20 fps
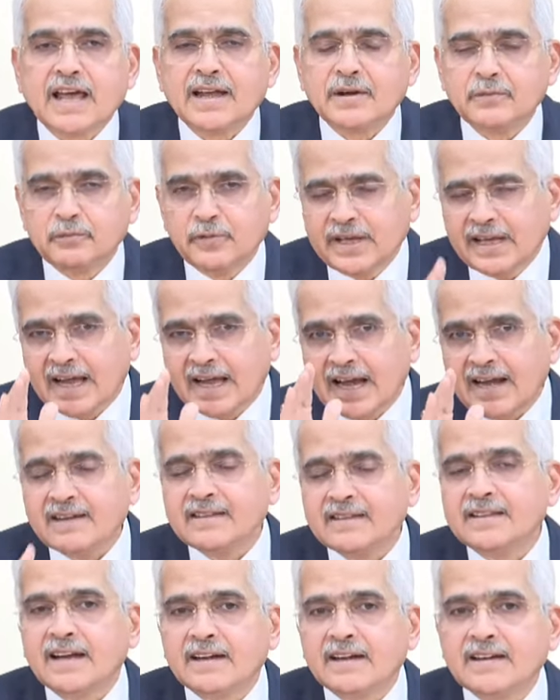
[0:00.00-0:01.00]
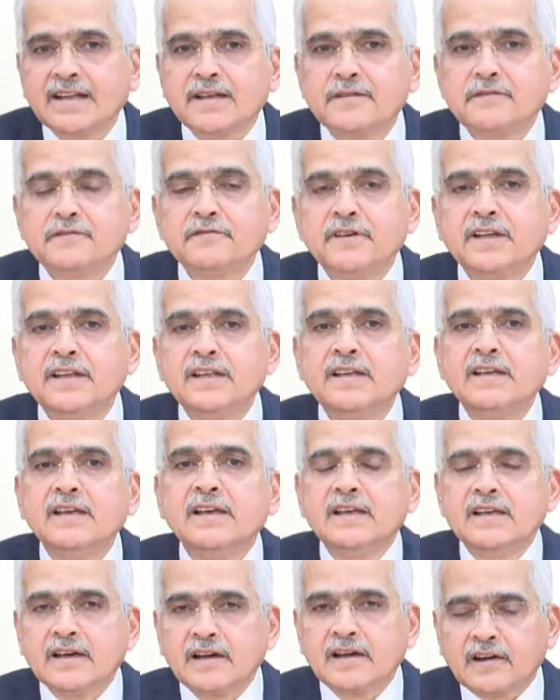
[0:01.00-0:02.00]
And we had that time very
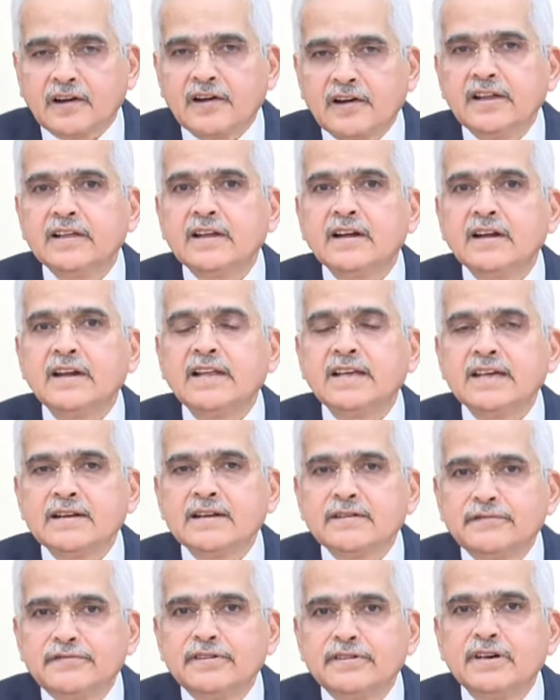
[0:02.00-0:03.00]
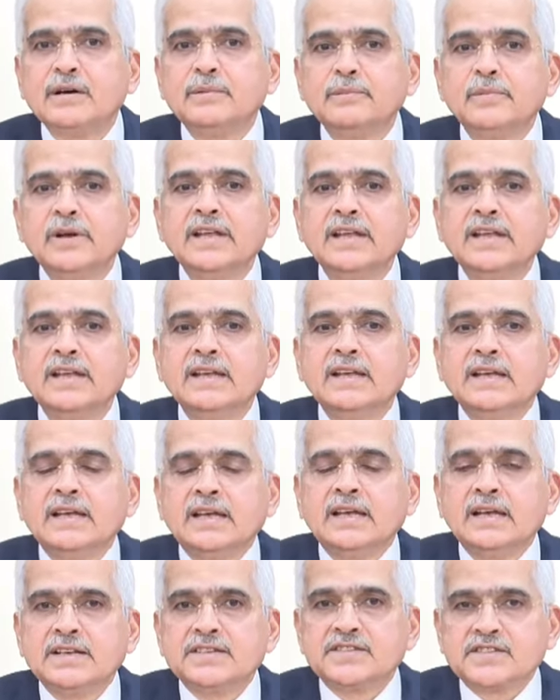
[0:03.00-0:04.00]
clearly and firmly
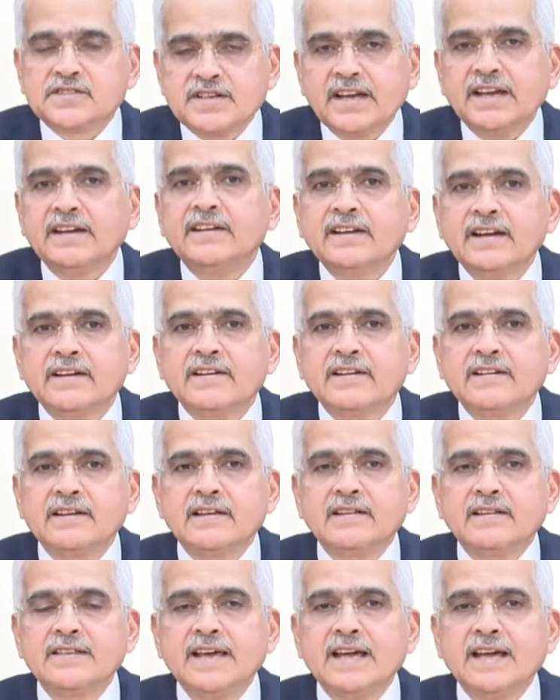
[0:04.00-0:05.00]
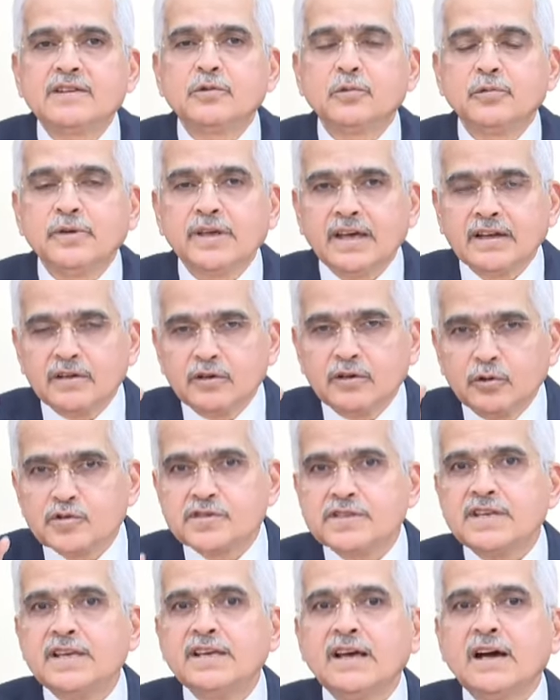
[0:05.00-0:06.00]
stated that we are
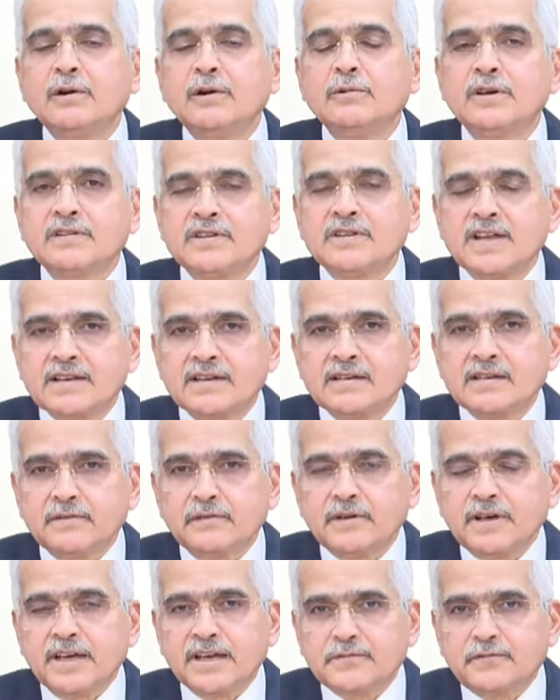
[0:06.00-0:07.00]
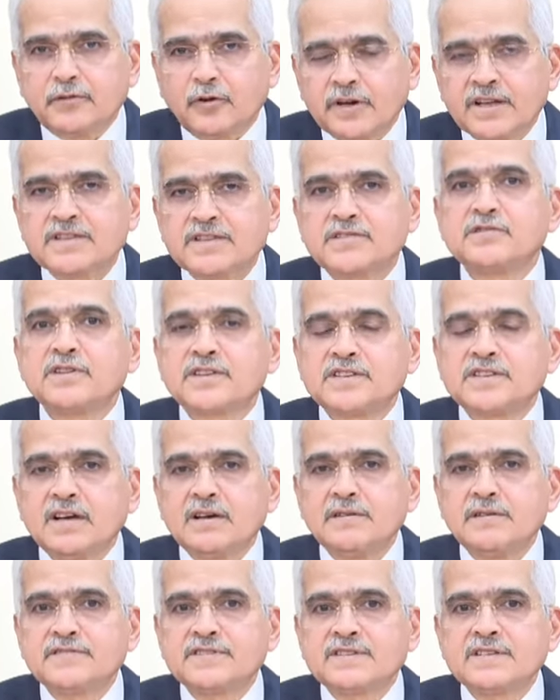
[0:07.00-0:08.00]
using our forex
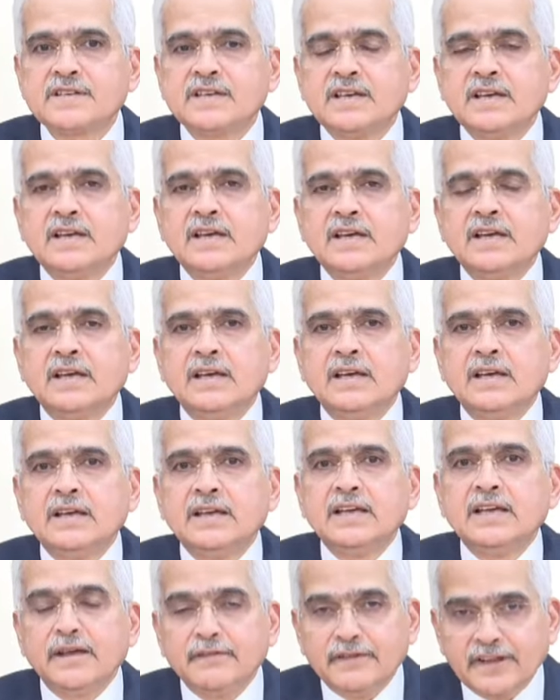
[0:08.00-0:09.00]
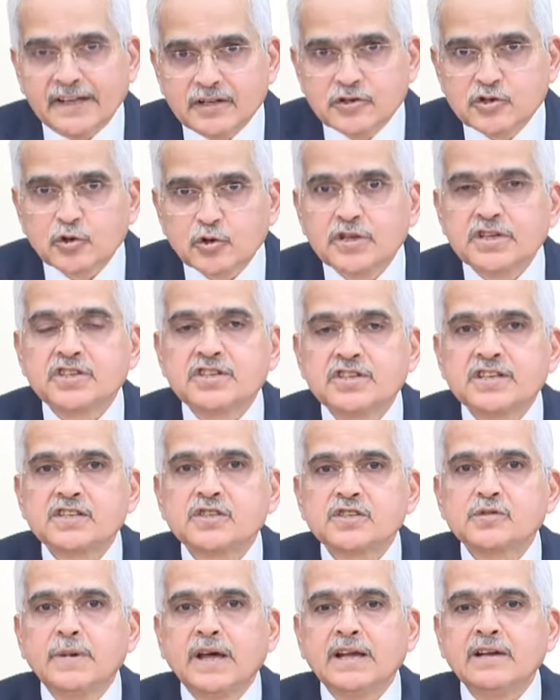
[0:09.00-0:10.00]
reserves in a very
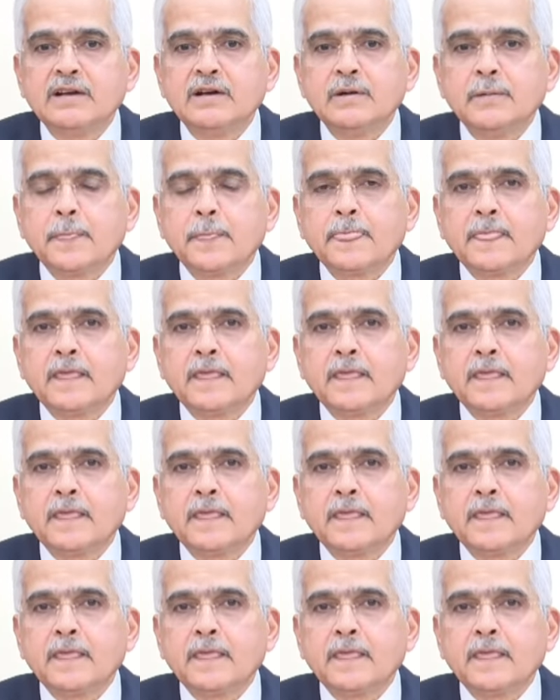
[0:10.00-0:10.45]
judicious manner.